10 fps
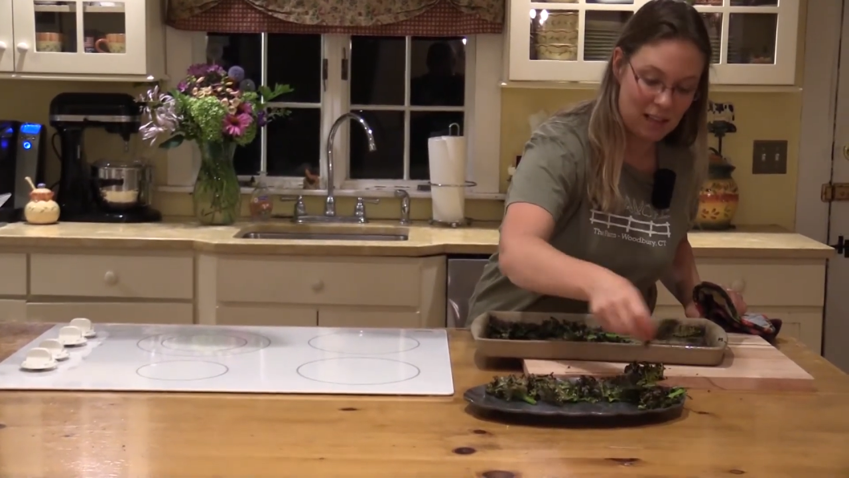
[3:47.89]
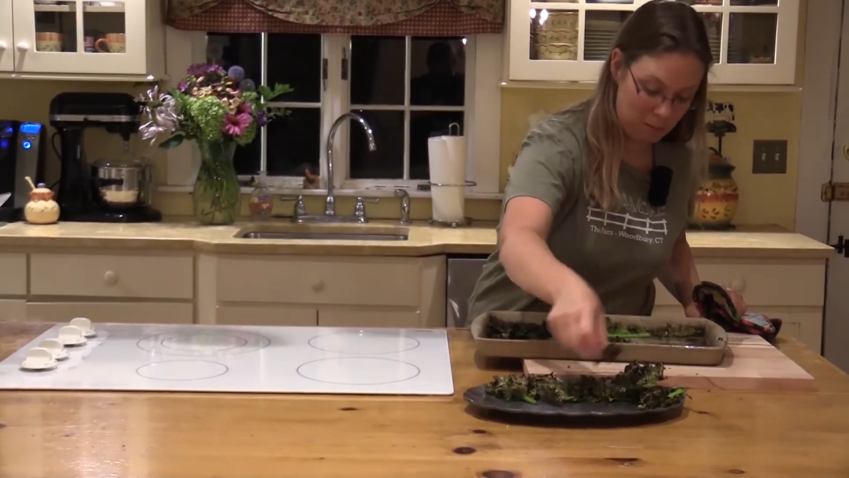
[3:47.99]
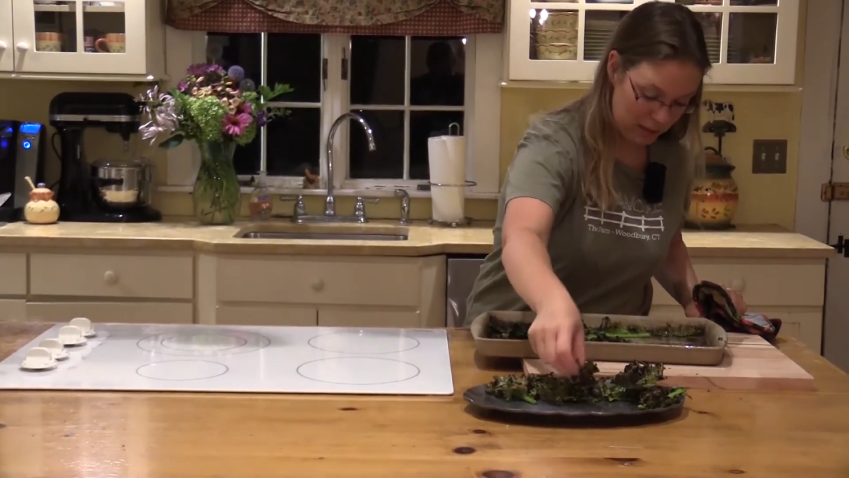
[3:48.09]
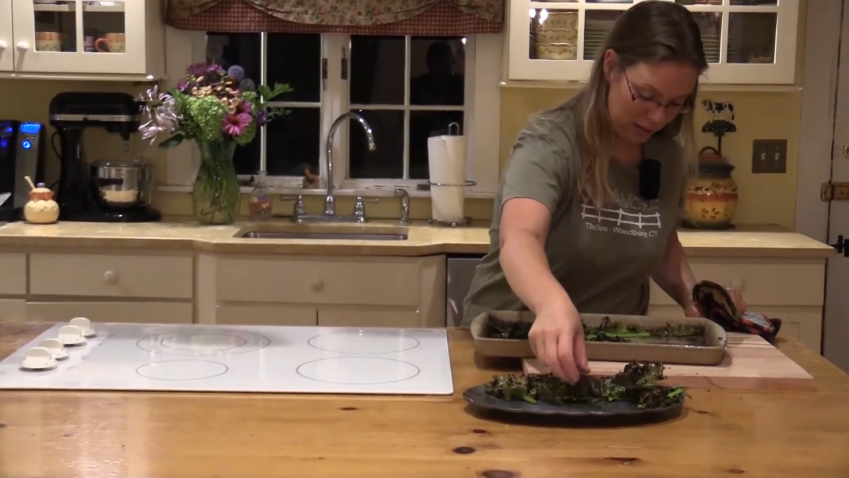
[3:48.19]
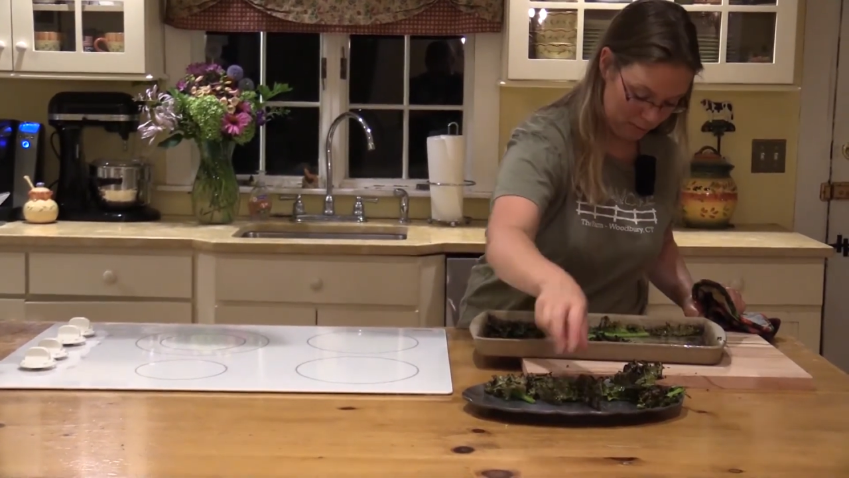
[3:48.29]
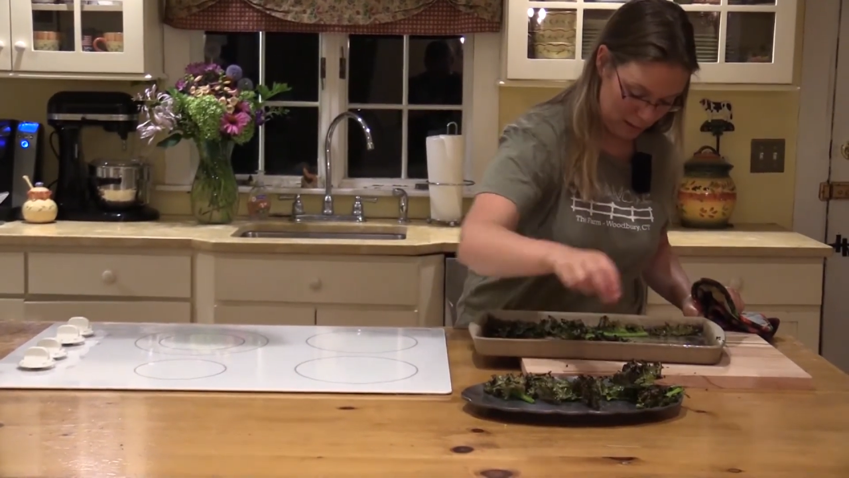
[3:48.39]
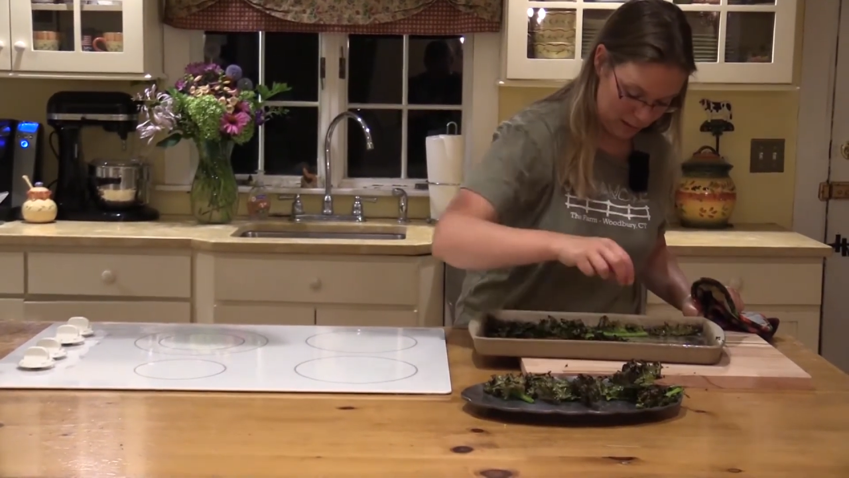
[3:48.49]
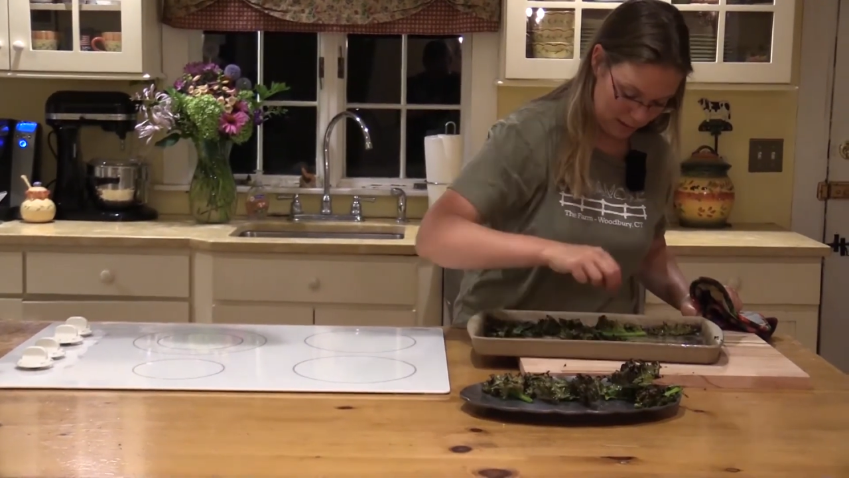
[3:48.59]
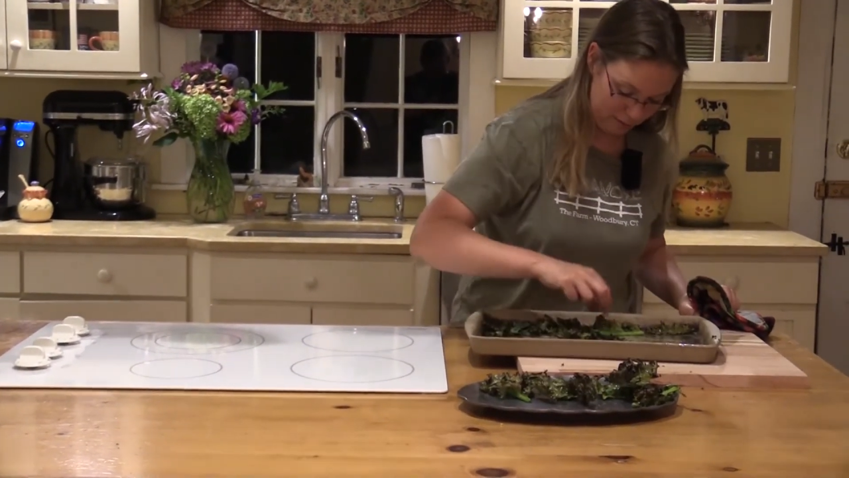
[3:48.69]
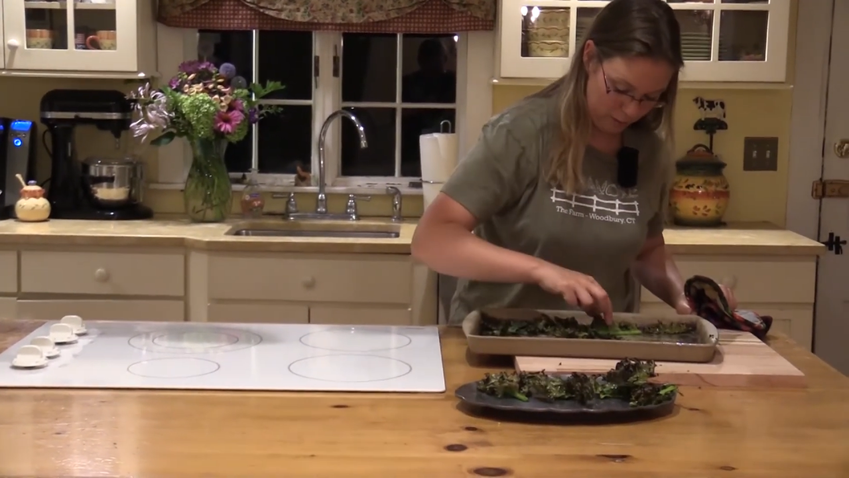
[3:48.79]
I'm making a
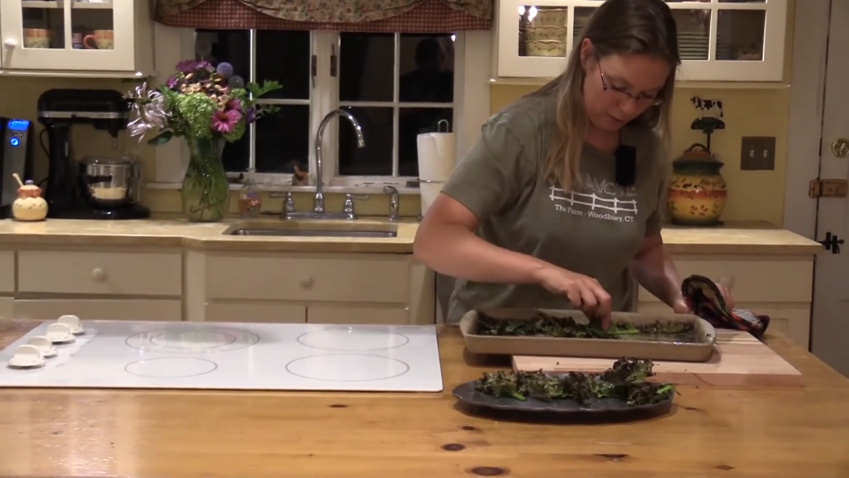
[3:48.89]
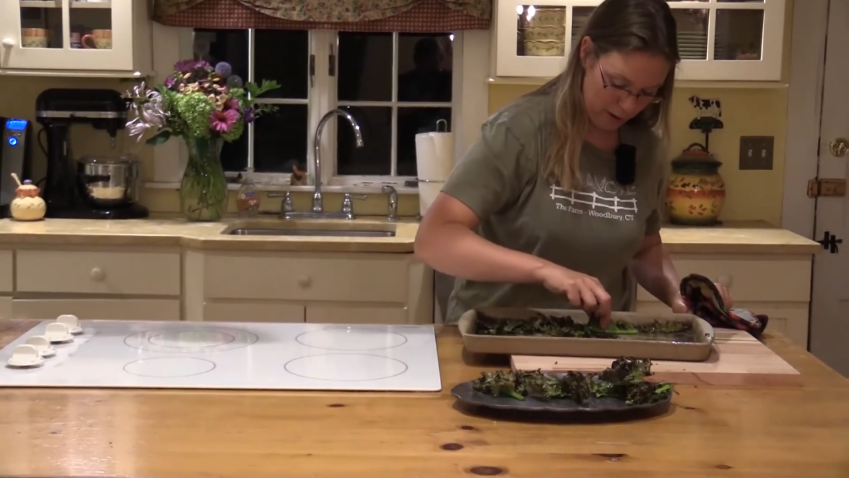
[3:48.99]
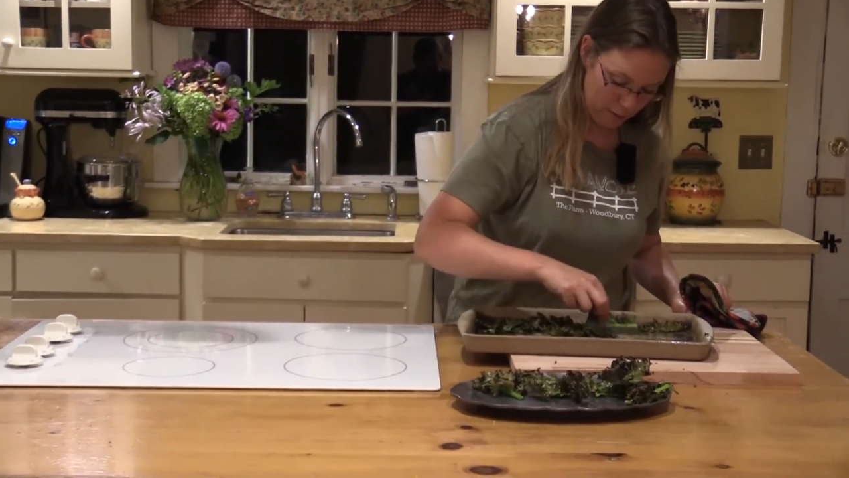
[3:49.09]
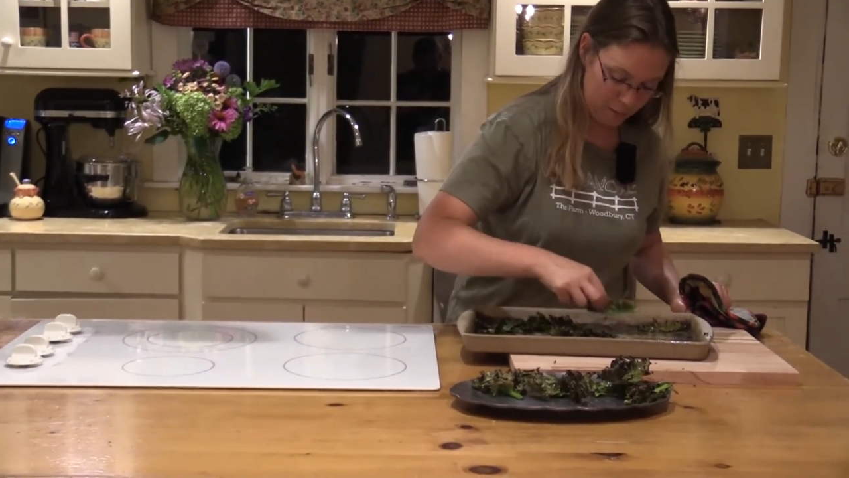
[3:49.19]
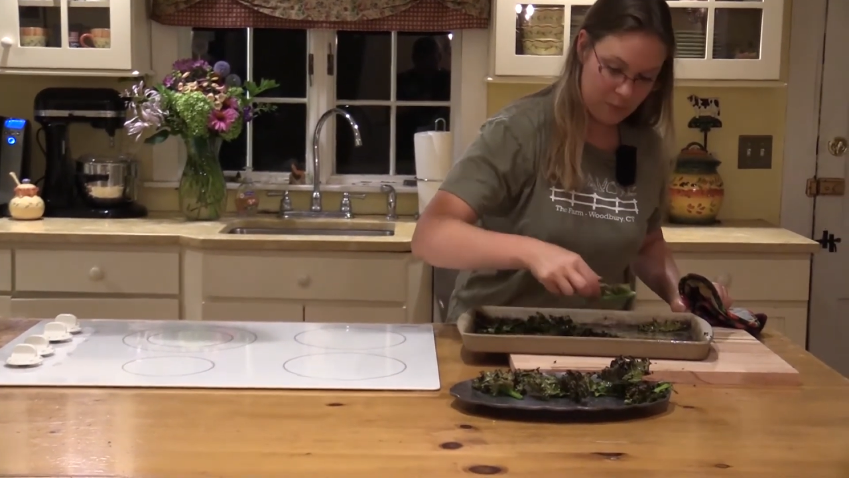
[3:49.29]
mess everywhere.